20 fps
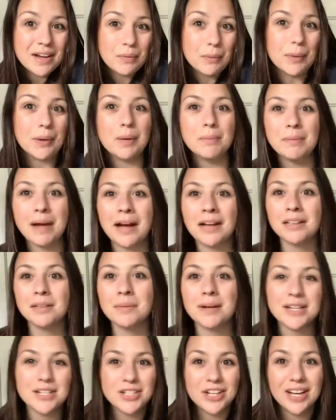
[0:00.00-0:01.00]
Welcome back to
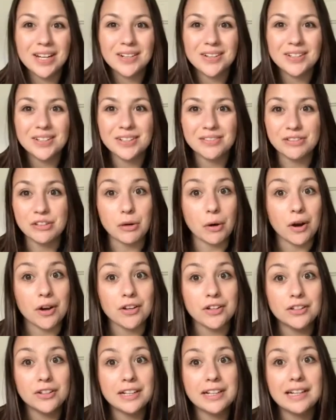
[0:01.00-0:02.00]
my channel, and if you are
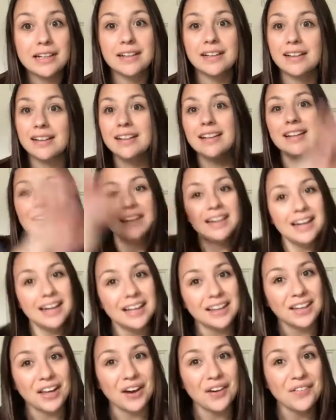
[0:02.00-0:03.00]
new here,
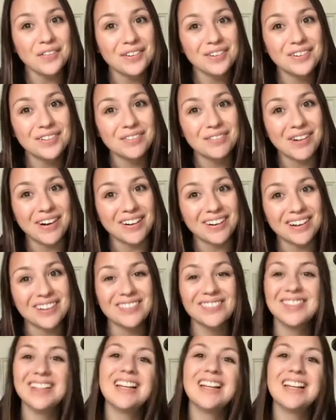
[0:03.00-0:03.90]
hello, welcome.